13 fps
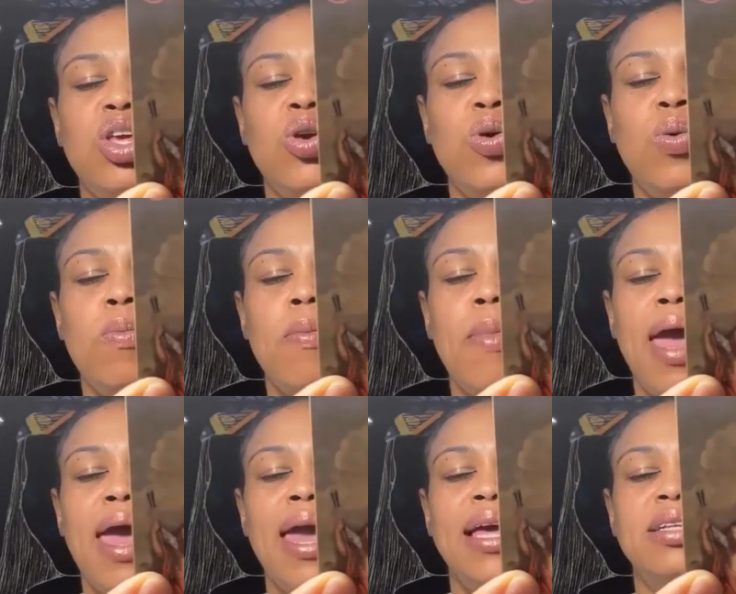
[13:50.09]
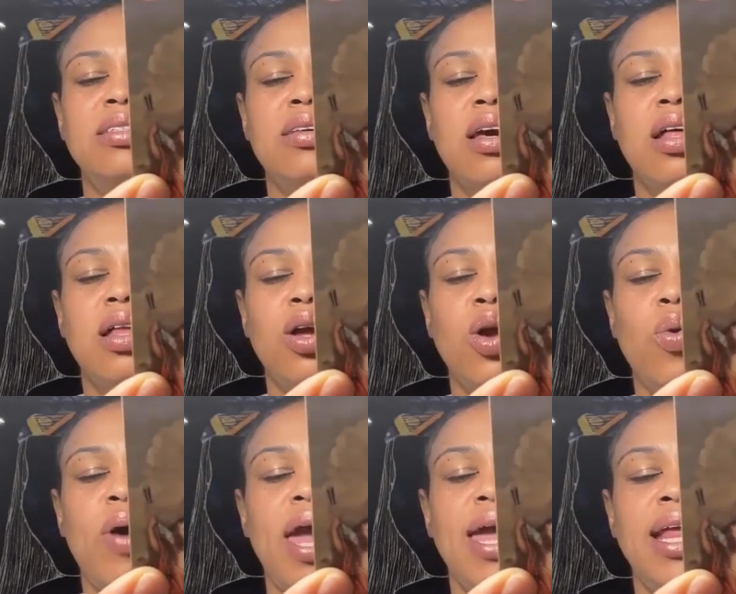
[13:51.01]
you made to clear
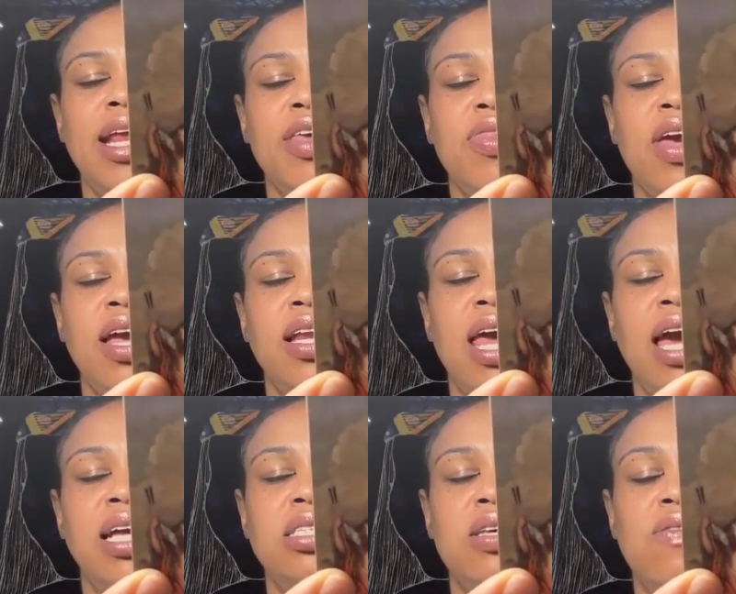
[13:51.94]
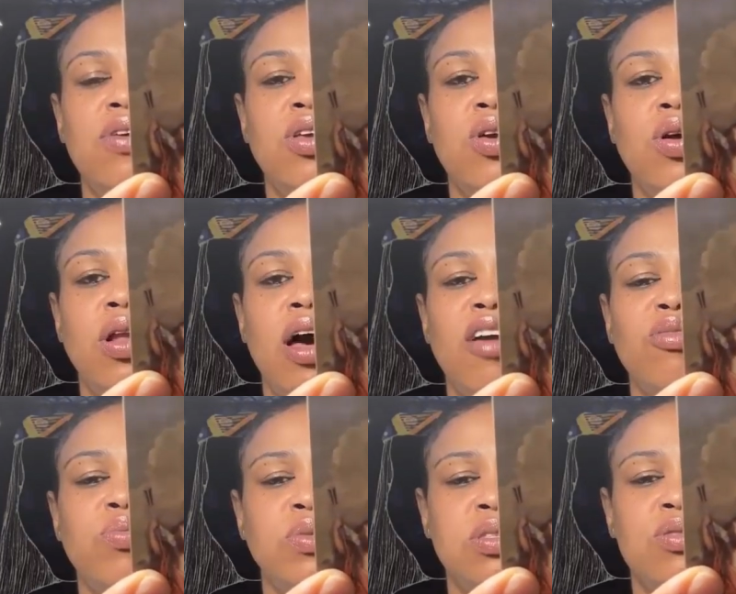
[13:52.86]
away anything negative in your life
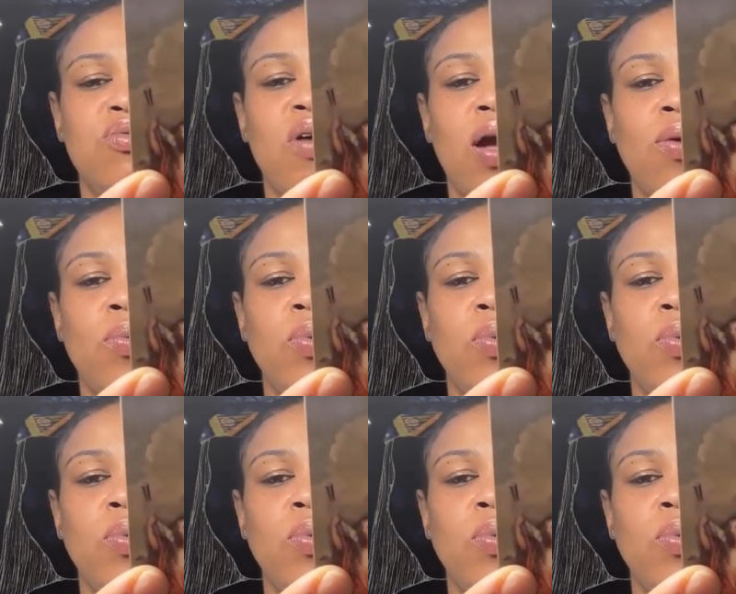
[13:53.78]
was the right